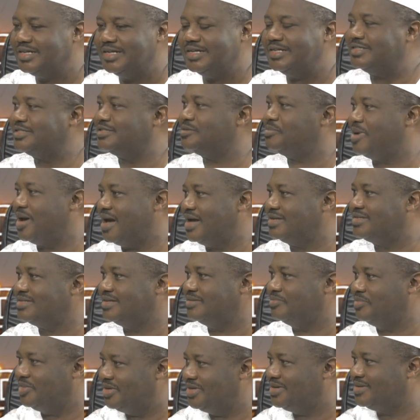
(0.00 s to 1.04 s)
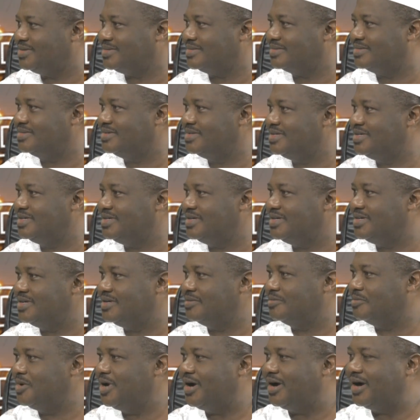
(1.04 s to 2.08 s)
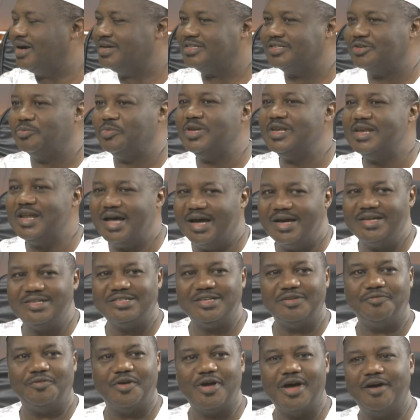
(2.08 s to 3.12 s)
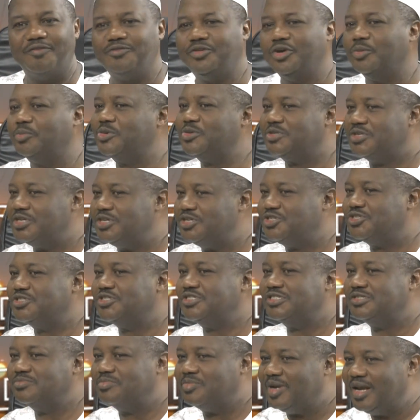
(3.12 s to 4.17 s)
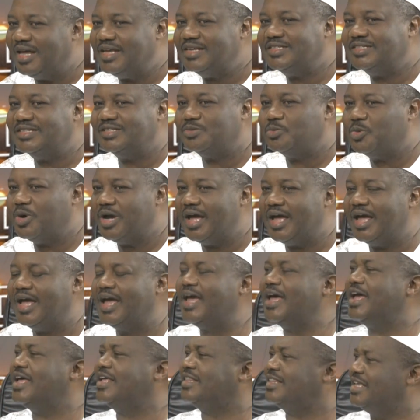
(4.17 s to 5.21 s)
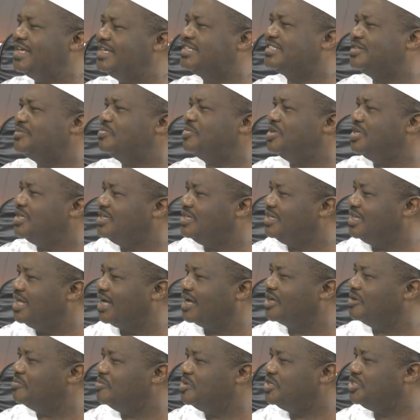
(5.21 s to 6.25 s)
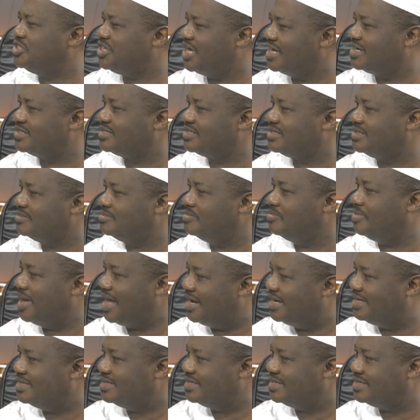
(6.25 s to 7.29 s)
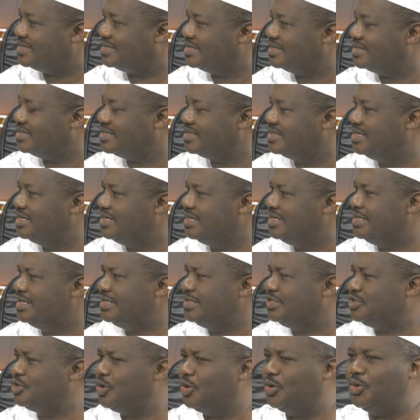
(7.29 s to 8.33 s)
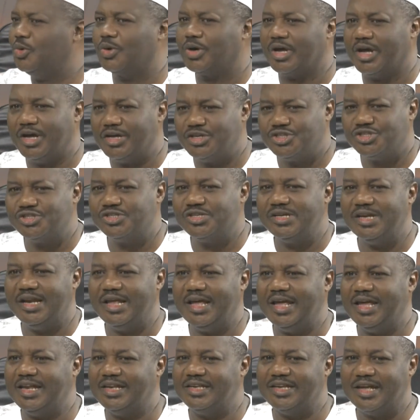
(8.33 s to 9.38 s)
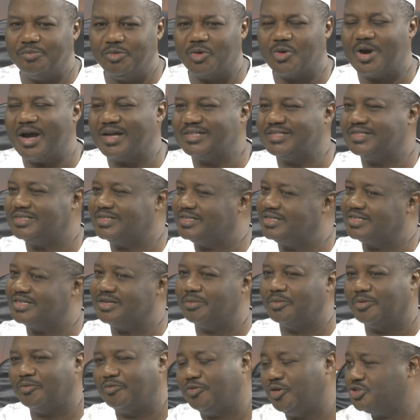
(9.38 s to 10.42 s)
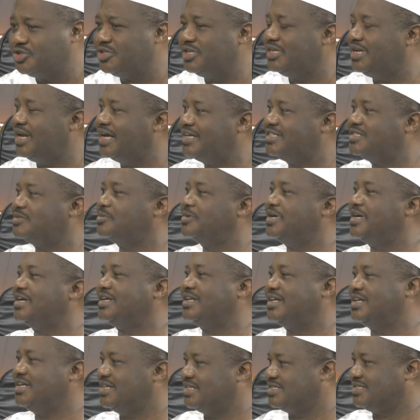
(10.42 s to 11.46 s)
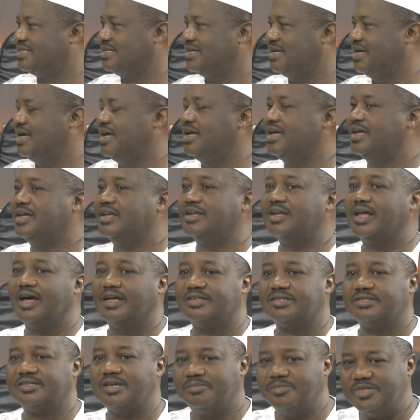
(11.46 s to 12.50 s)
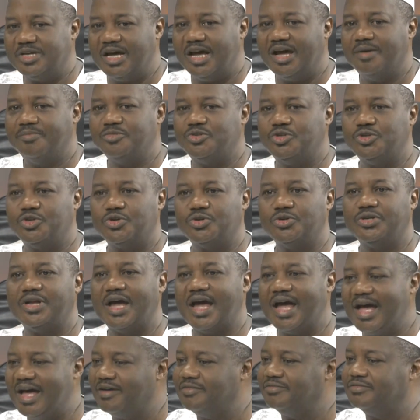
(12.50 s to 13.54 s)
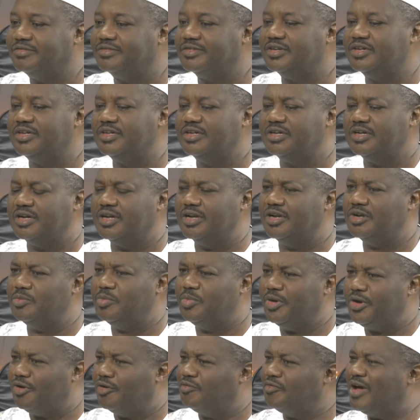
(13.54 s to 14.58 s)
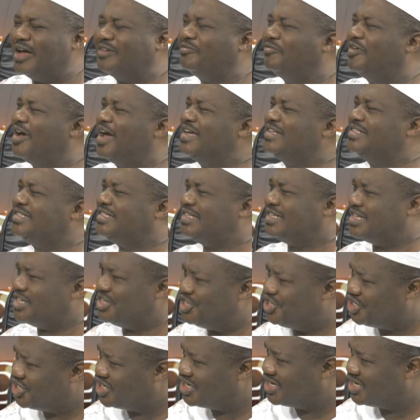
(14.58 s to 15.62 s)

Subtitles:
to pass a bill. Whereas it would be nice if you have the opposition in places where there can be checks and balances. So occasionally in democratic system, unfortunately that's the way it is, that sometimes you could have a little bit of advantage